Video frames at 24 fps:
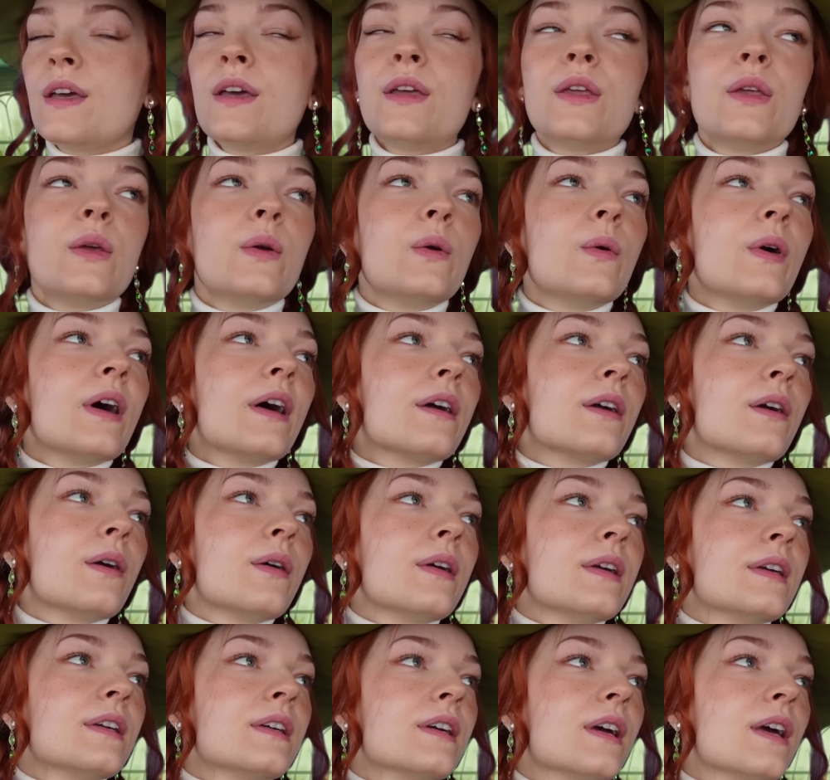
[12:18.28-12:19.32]
You are
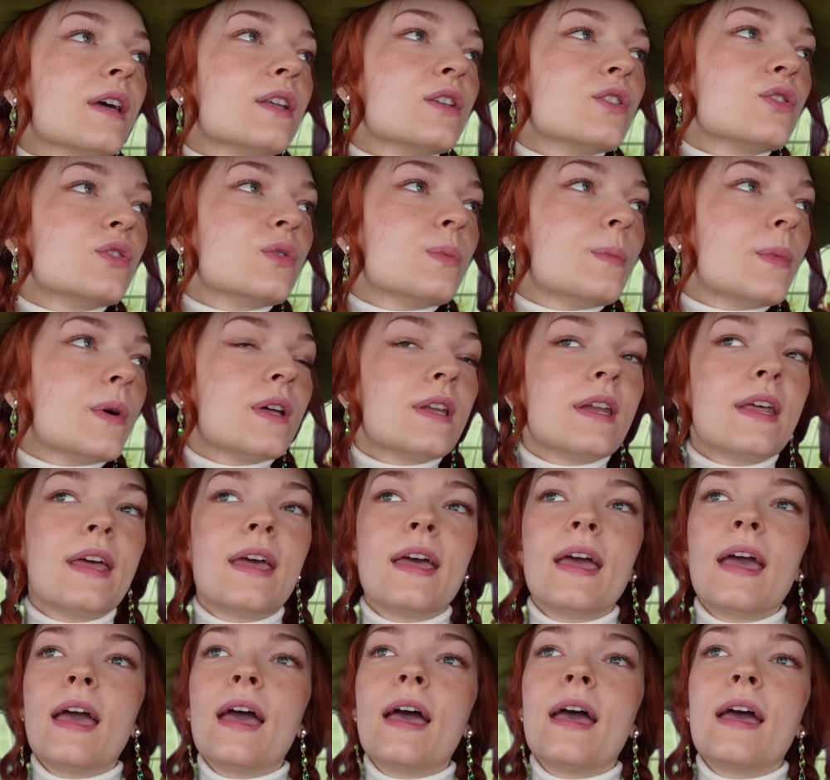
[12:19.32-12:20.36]
going to put
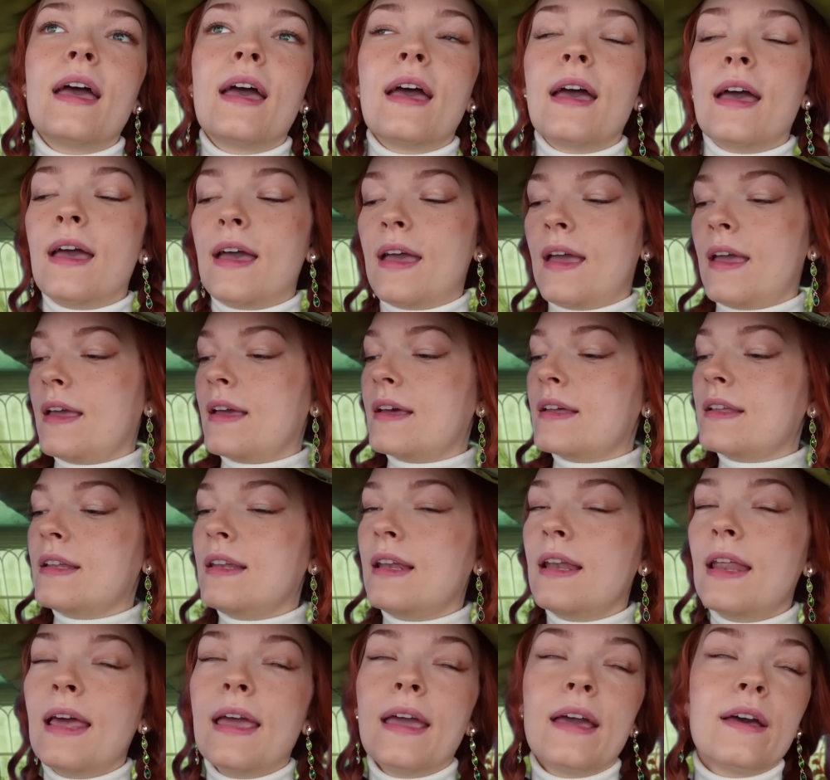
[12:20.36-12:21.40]
a
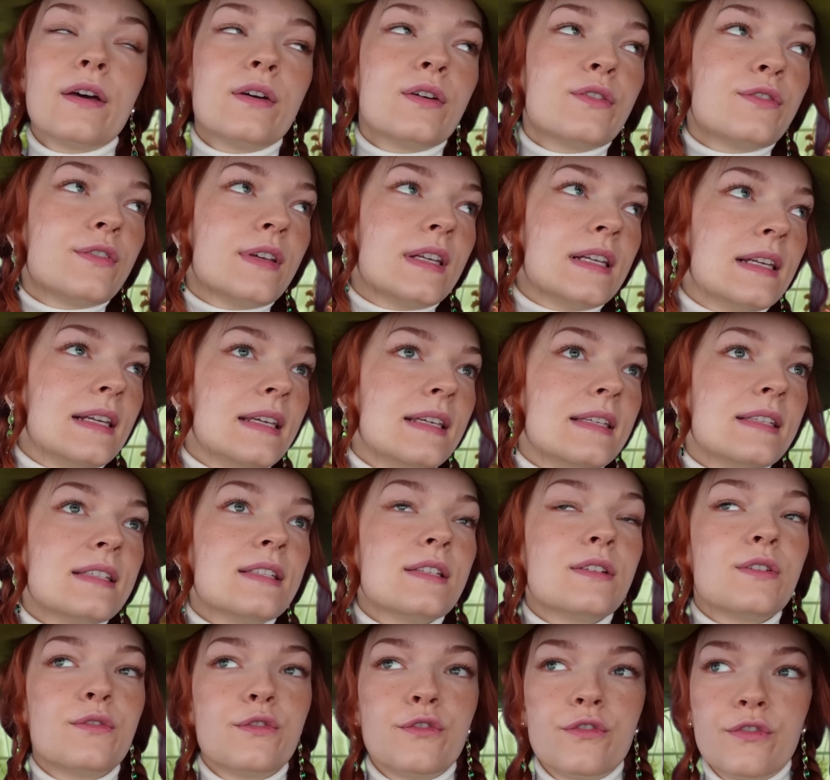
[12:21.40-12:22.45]
layer of at
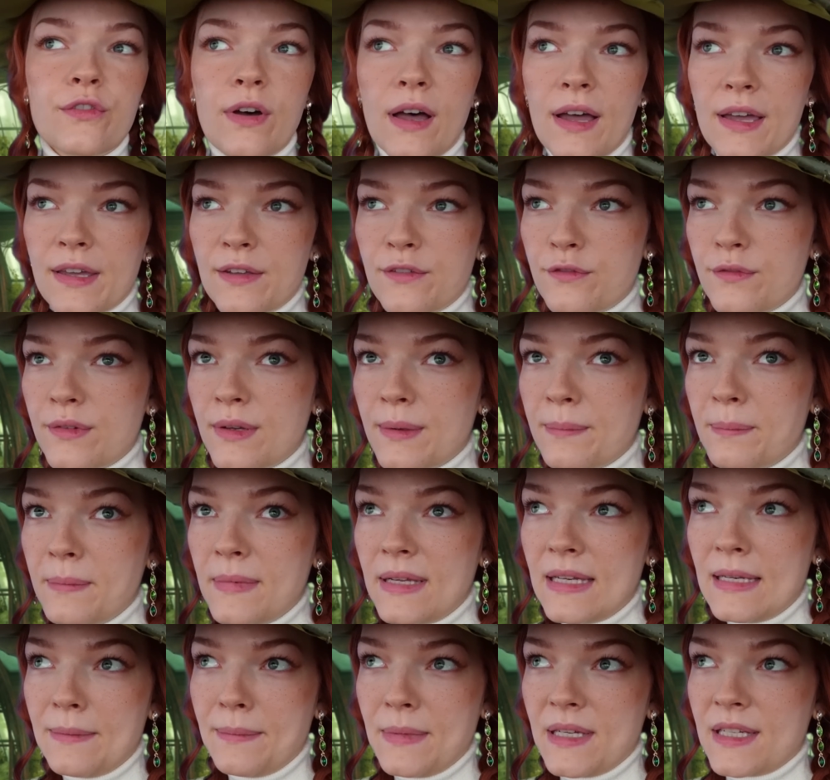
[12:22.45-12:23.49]
least 5
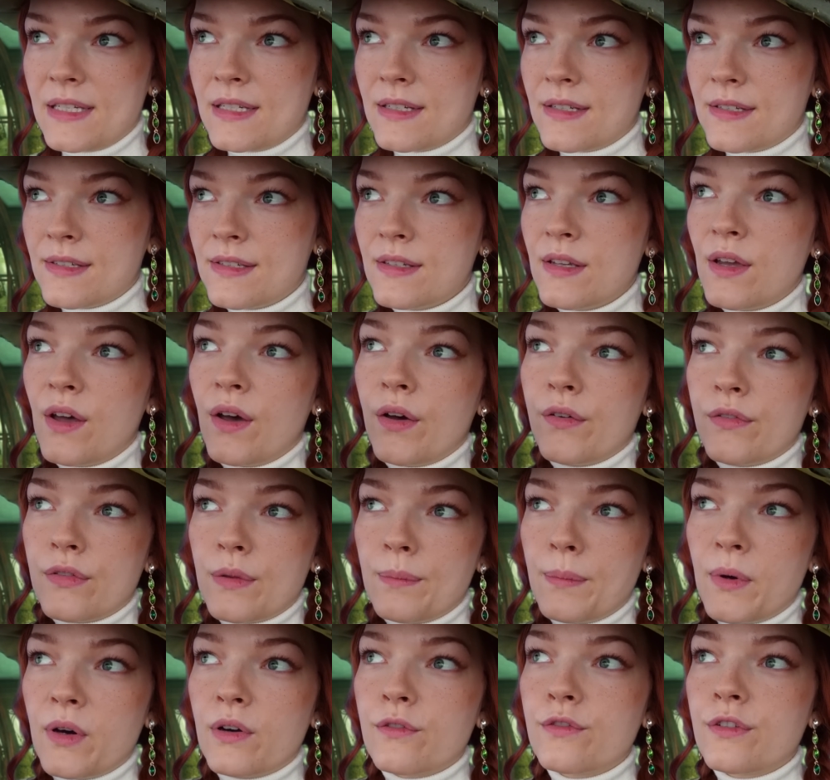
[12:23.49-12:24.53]
millimeters of the
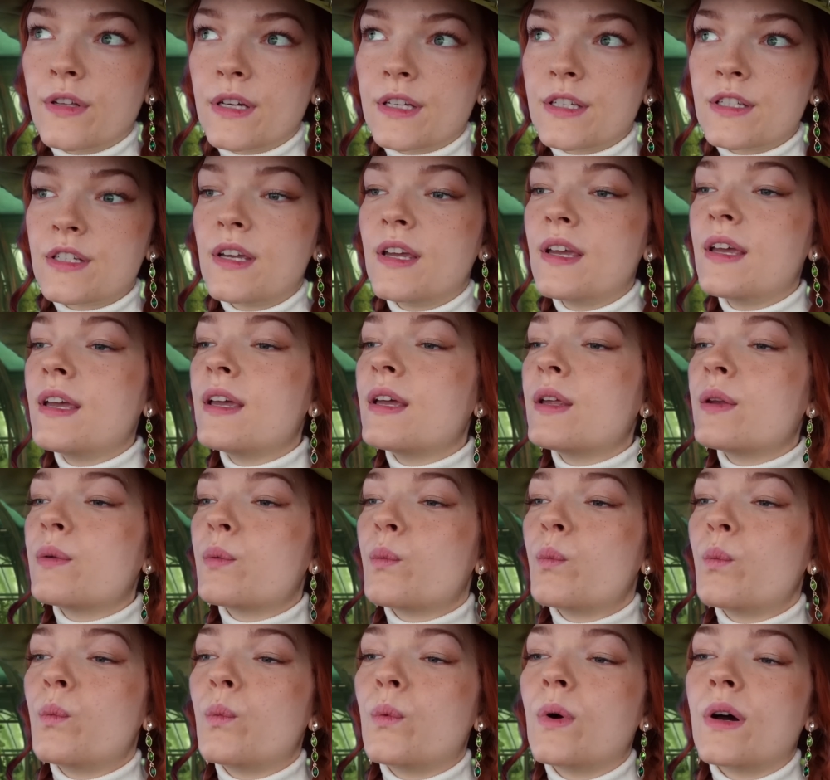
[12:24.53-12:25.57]
mock flesh in
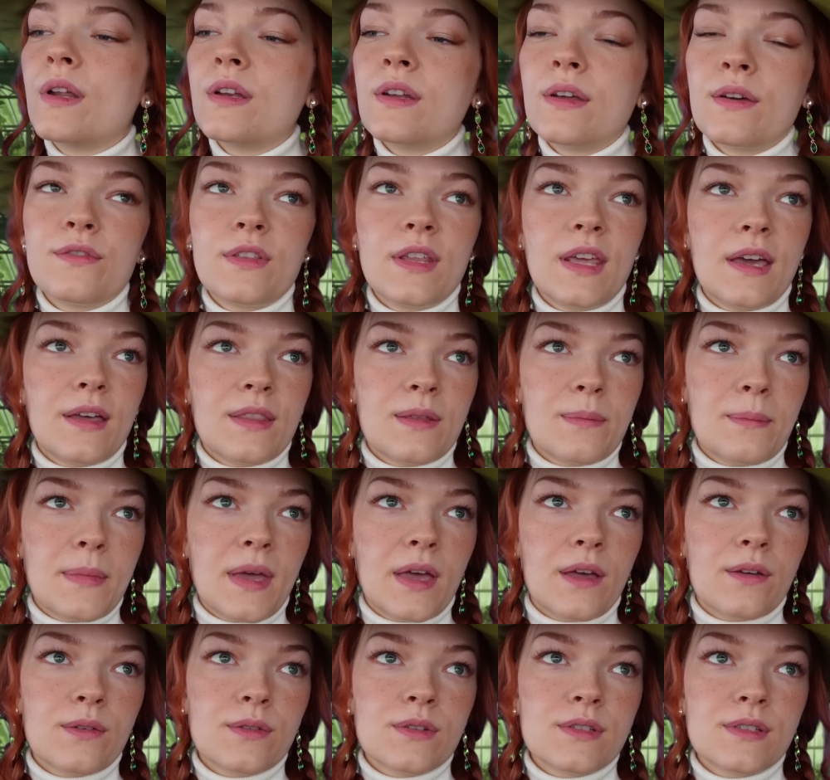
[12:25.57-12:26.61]
one of the other
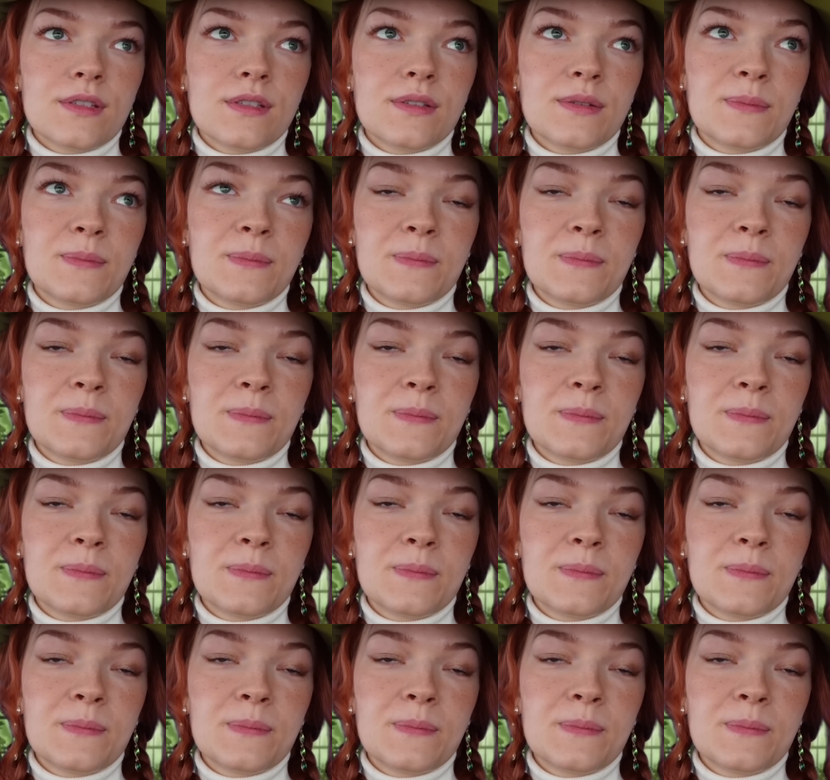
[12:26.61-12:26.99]
mouths.